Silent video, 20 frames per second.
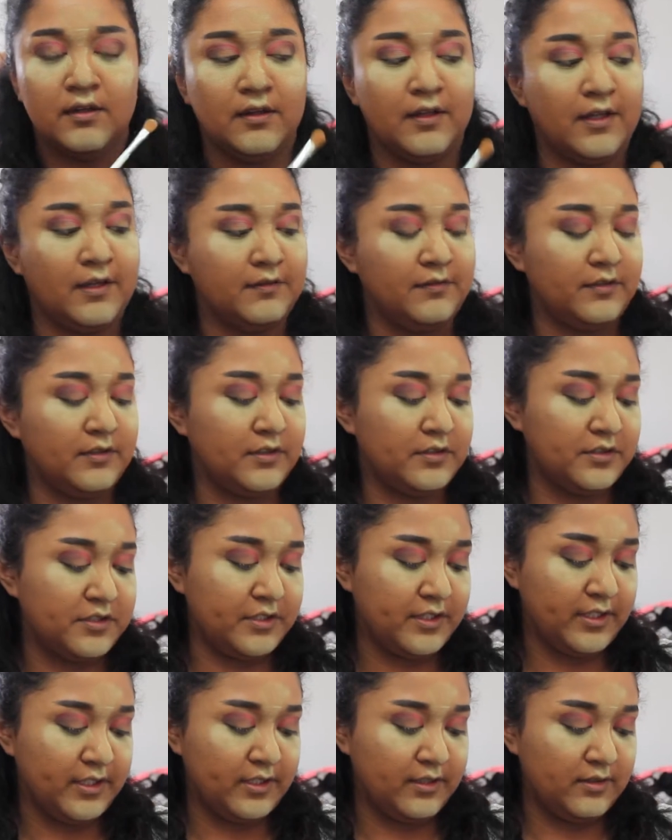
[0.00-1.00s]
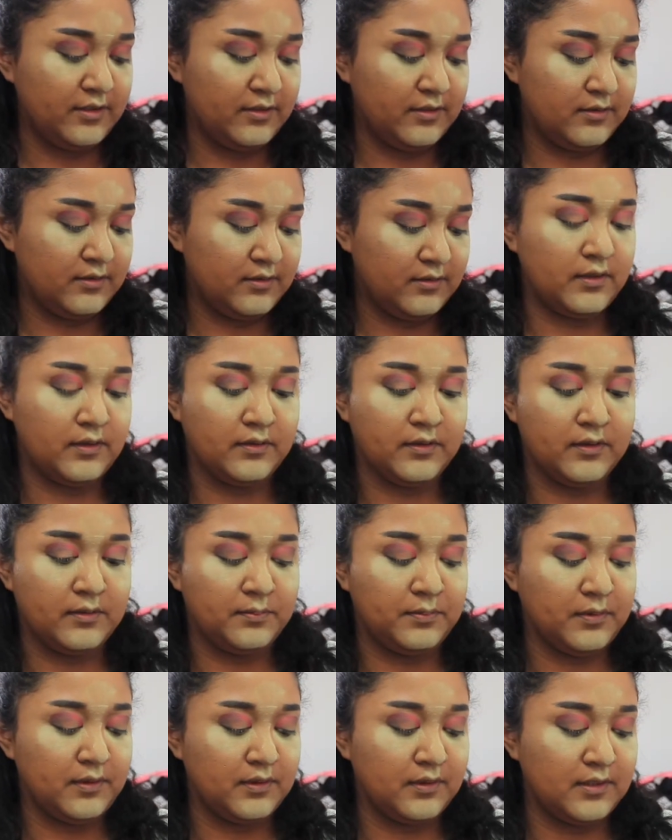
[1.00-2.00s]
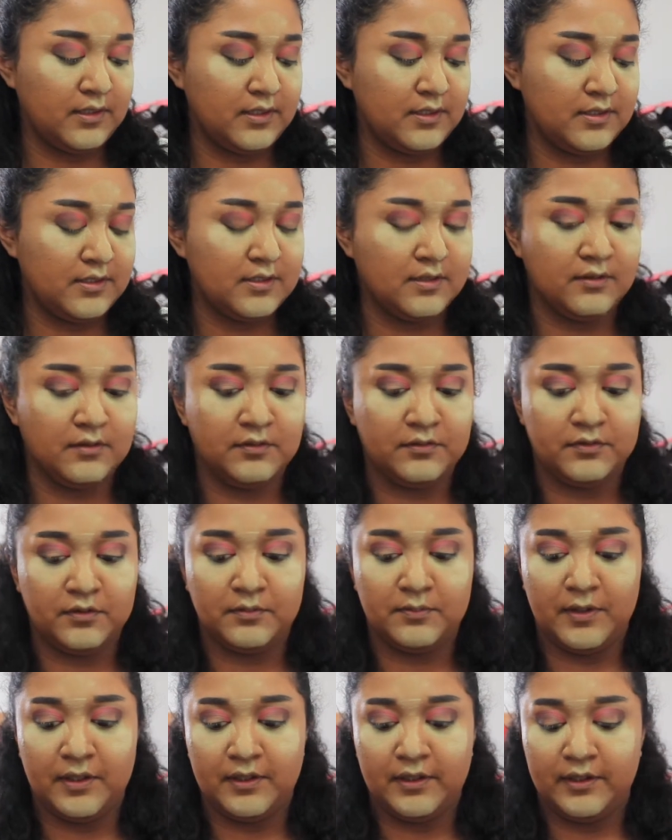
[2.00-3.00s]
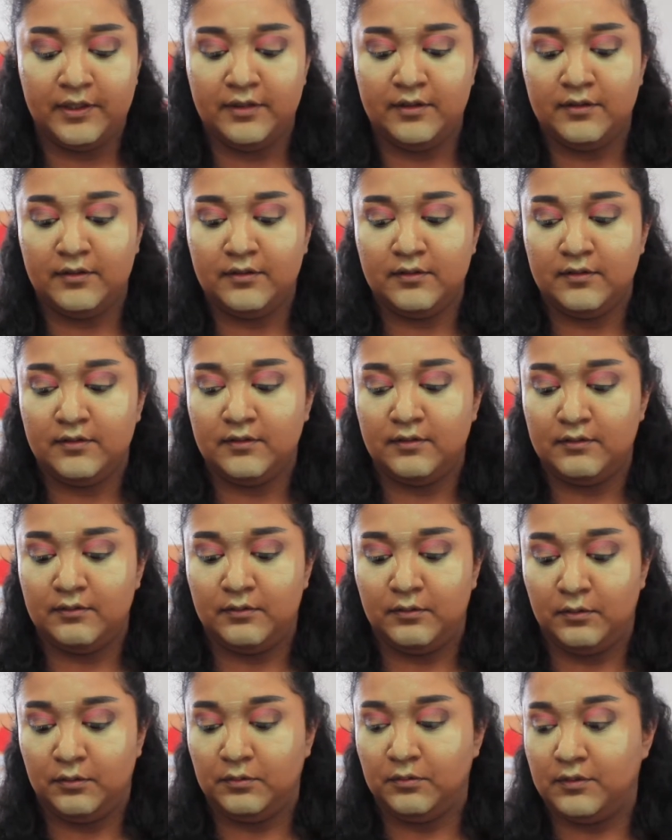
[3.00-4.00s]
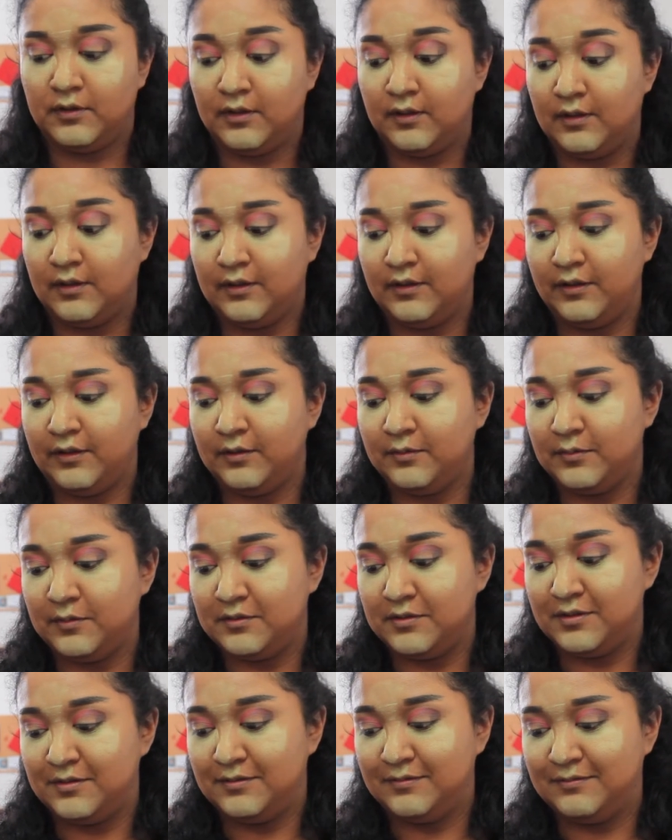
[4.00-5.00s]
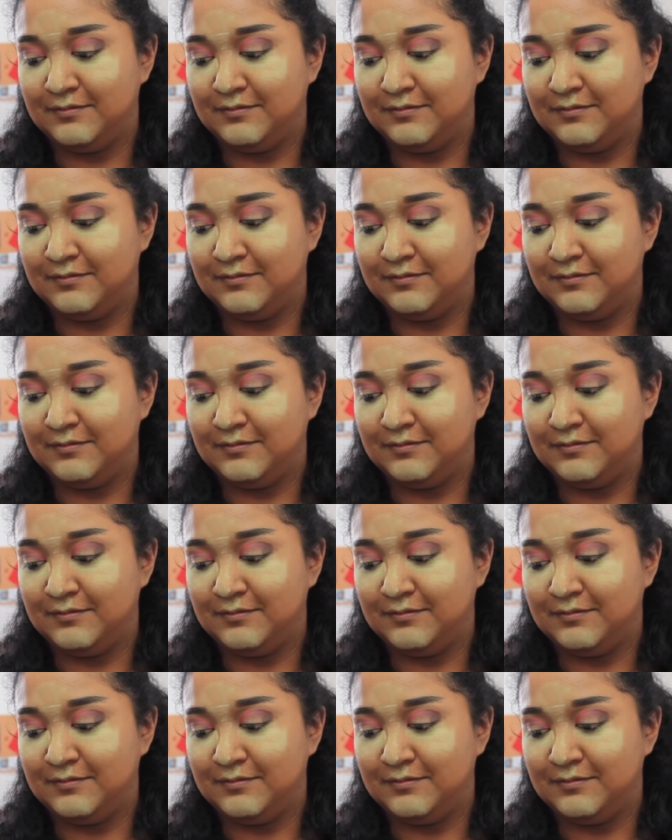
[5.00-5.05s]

lavender shade. And I'm gonna put this all over my lid. Oh god, I almost...